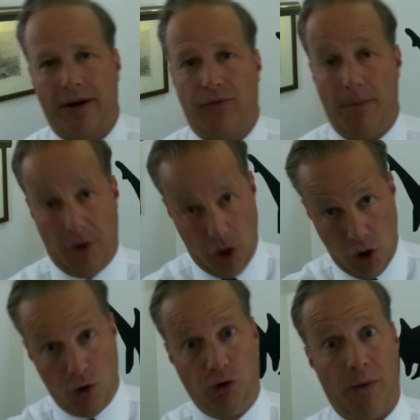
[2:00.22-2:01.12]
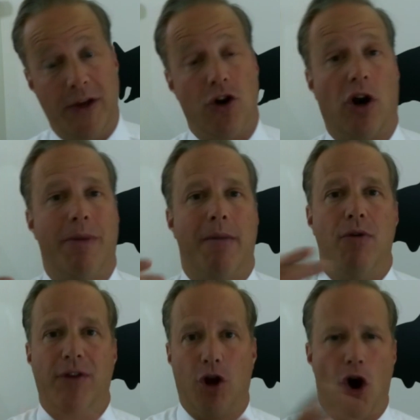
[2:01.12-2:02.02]
Act from the news when they talk about
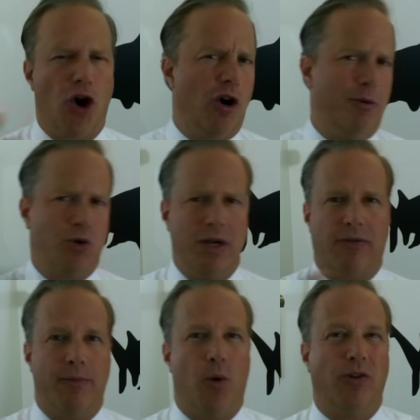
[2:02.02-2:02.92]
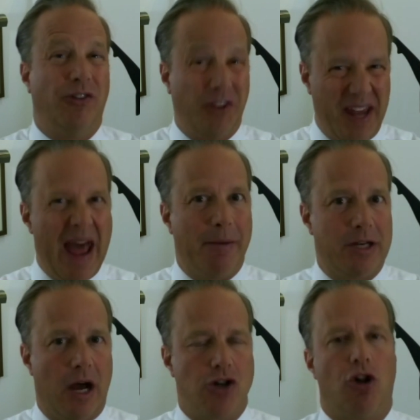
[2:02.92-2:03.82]
moving cargo between different ports. It's a
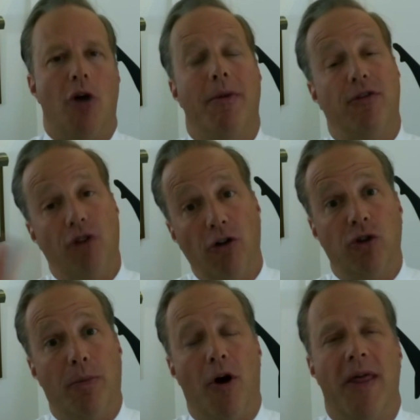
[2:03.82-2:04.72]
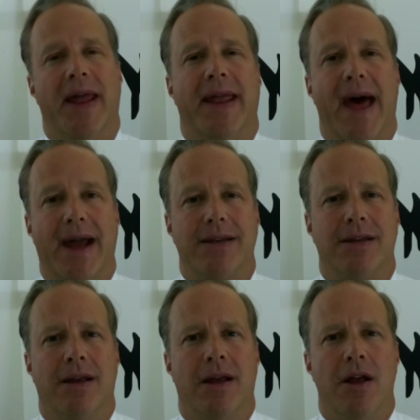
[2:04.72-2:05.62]
cabotage law, but there's also a part of that act
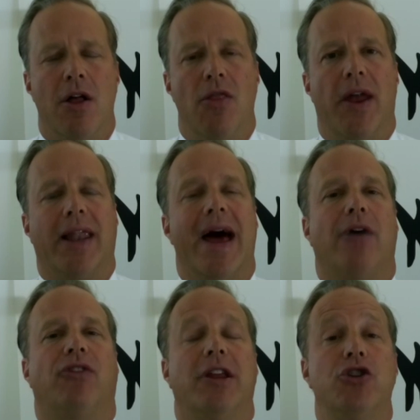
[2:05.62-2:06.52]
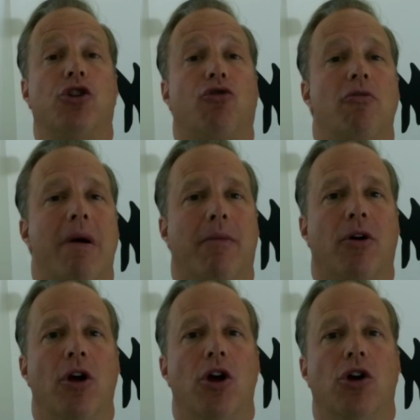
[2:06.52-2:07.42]
that allows an injured crew
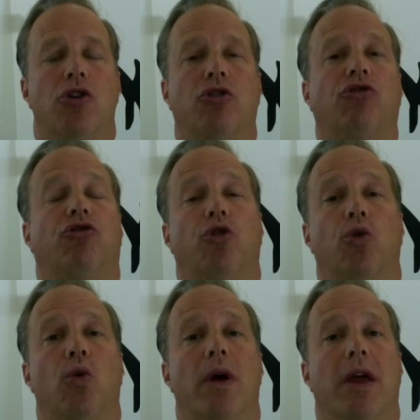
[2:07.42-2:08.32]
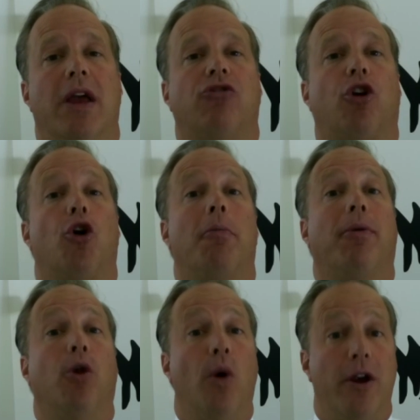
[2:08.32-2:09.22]
member to sue his or her
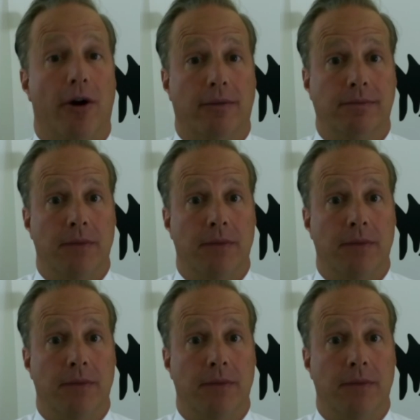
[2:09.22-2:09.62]
employer